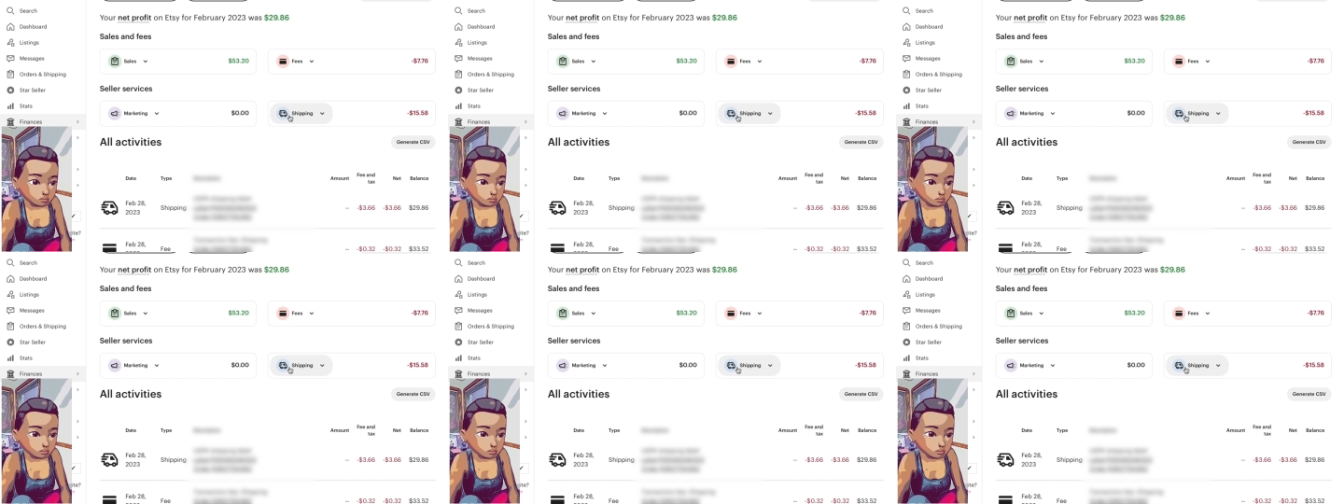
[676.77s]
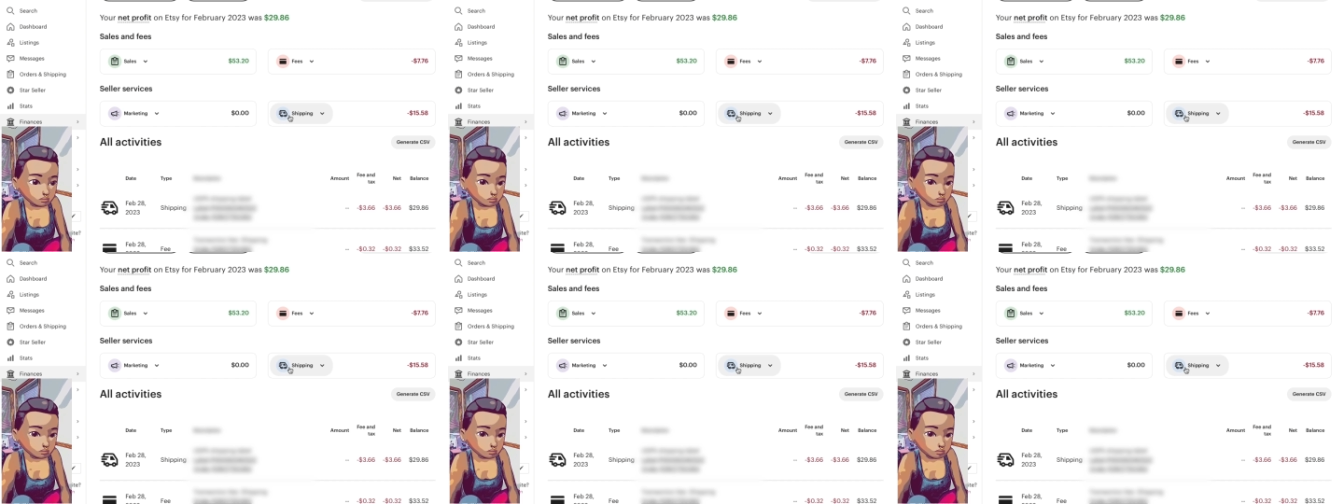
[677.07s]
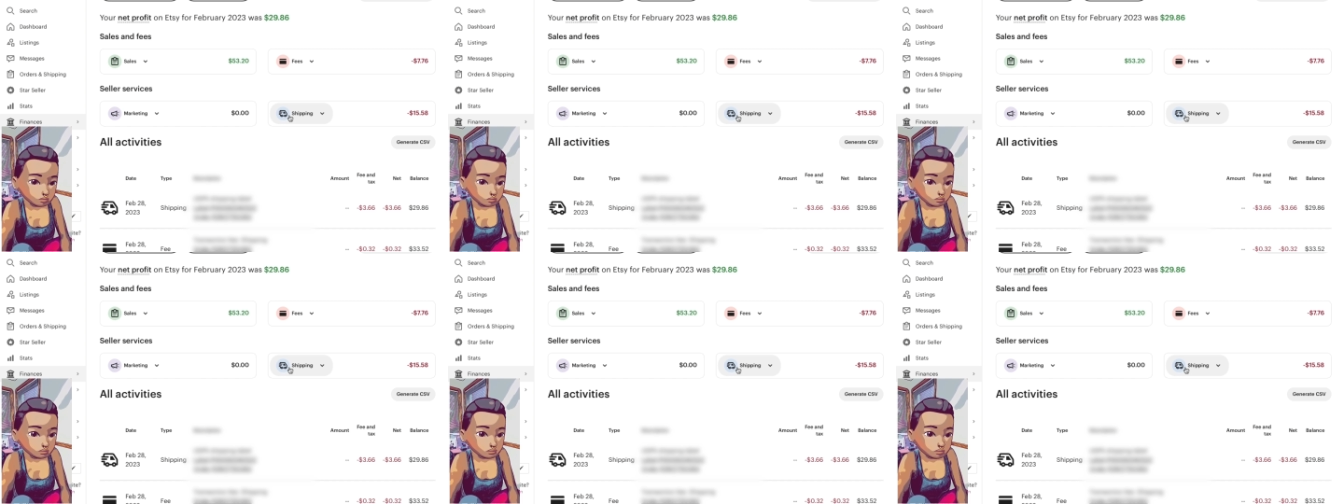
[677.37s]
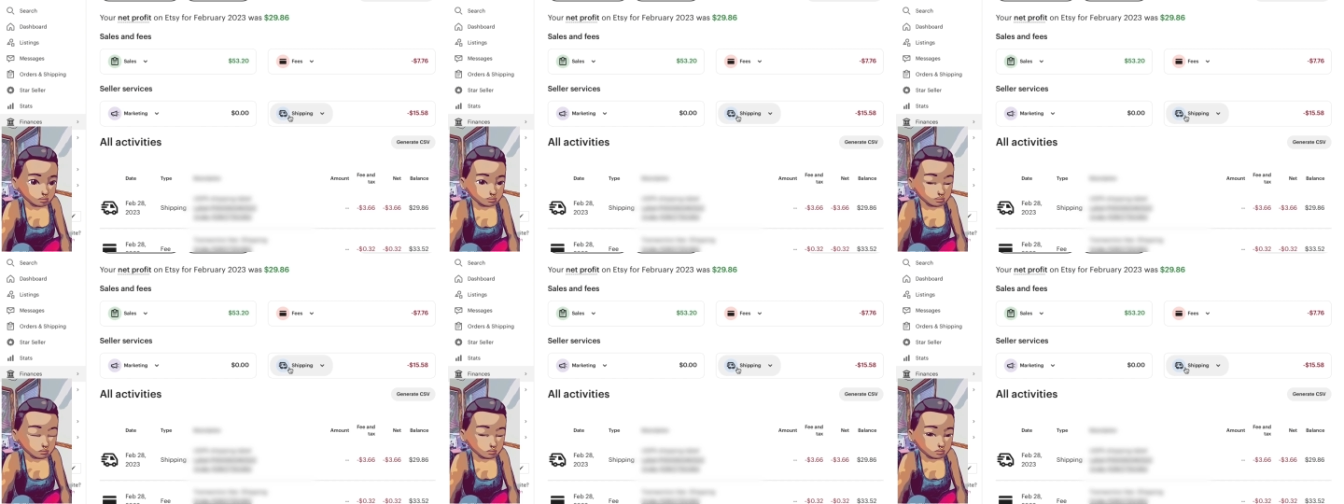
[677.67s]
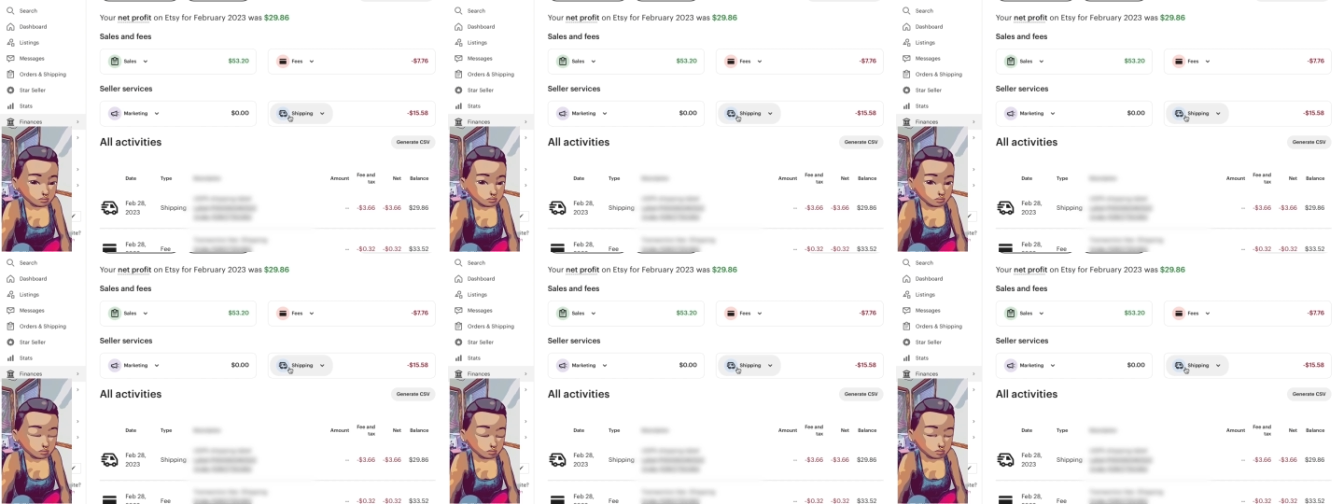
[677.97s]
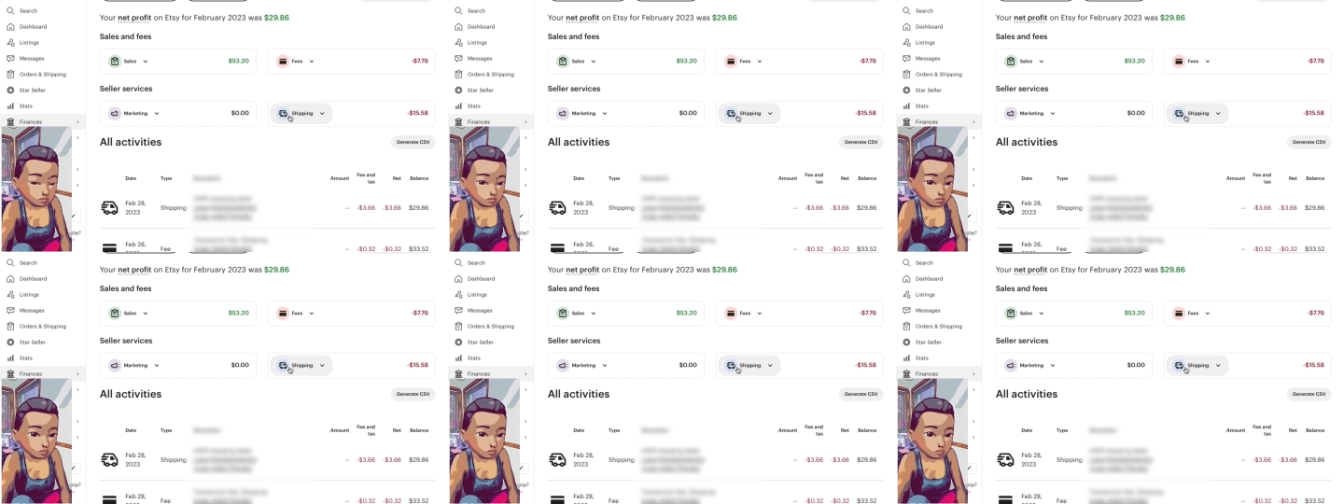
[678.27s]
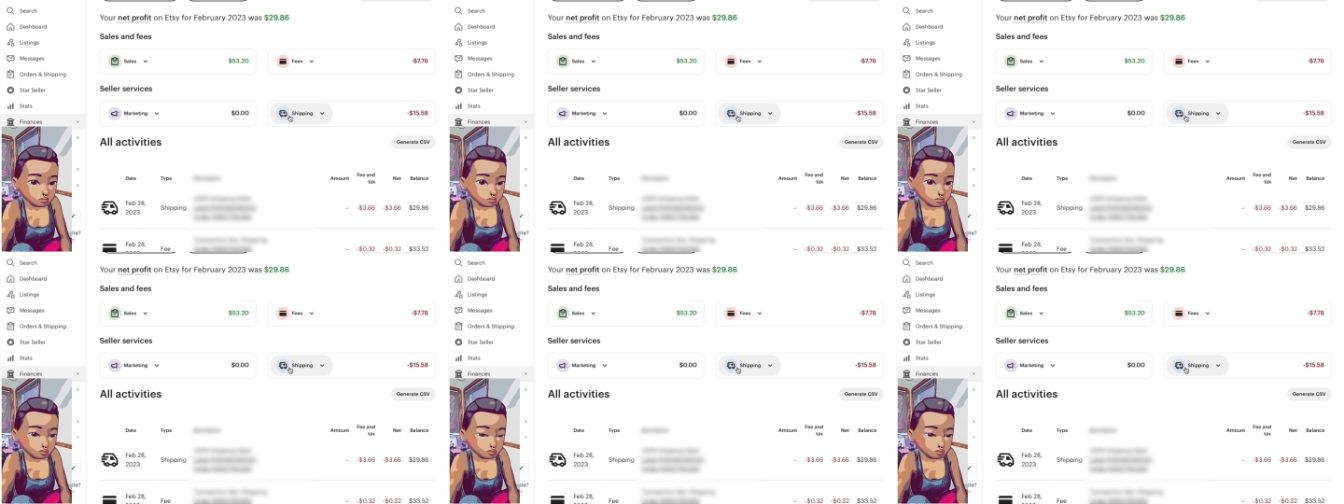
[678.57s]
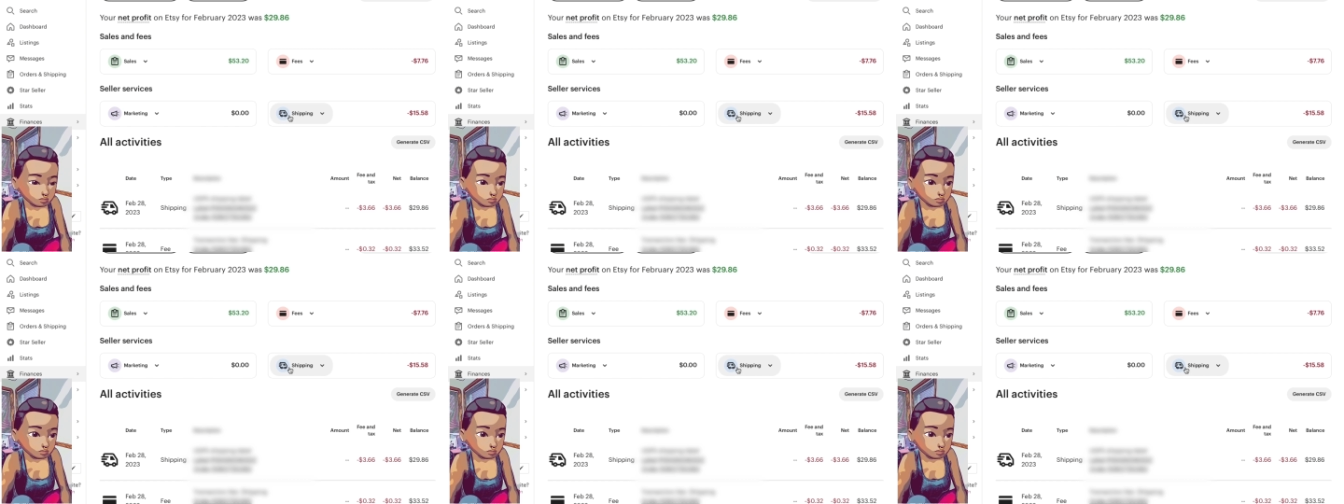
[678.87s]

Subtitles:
6.5% of the total.